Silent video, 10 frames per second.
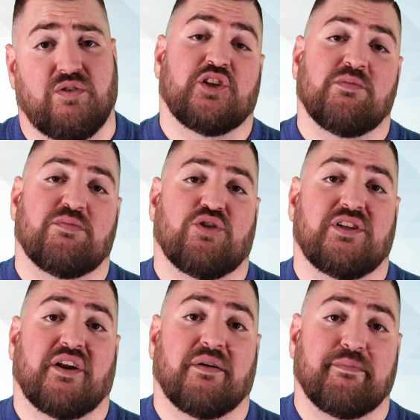Assumable
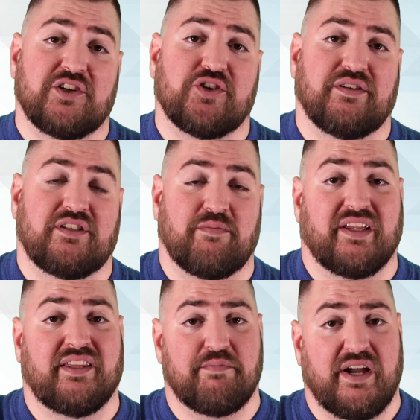is on a mission to
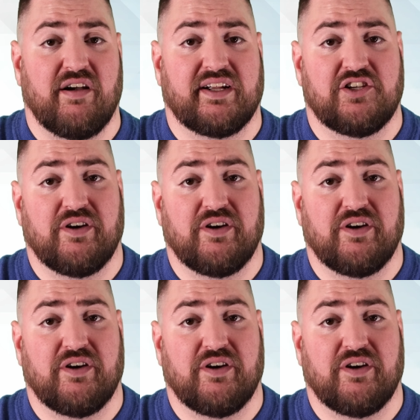make the American